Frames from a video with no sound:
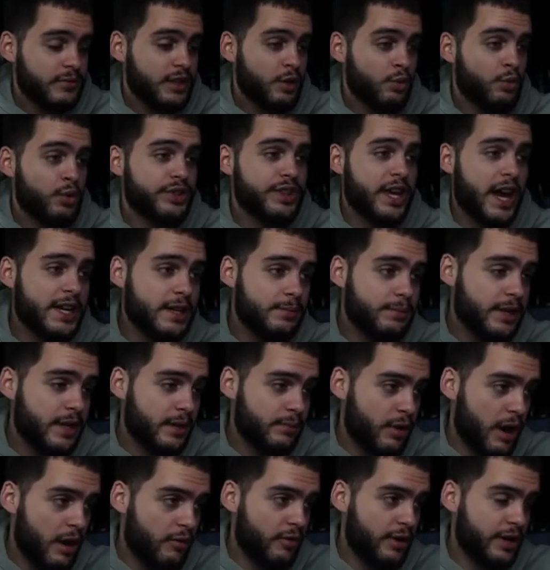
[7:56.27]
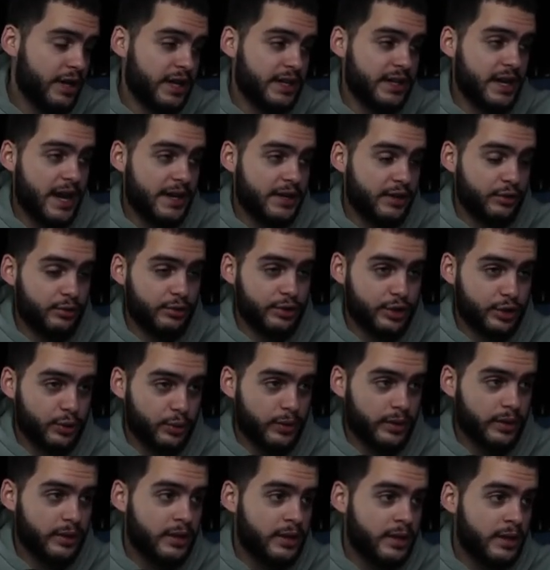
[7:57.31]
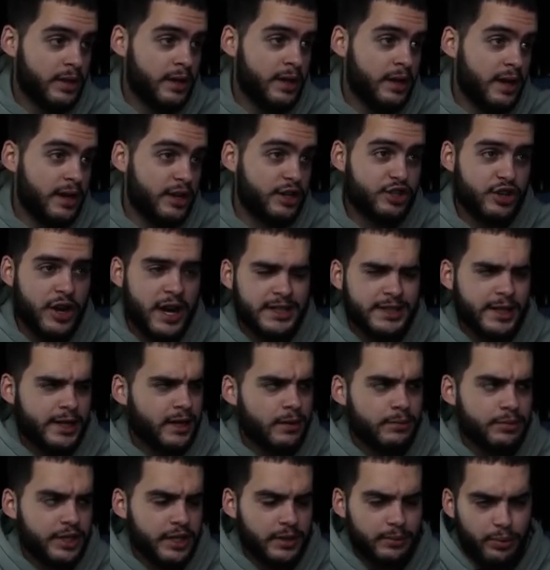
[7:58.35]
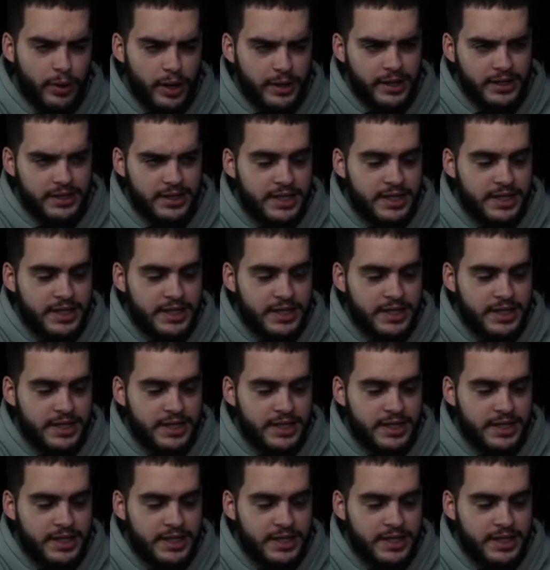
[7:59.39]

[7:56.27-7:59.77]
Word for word: with ninety medium route running and ninety-three short. Because you're not sending him deep, right? That's,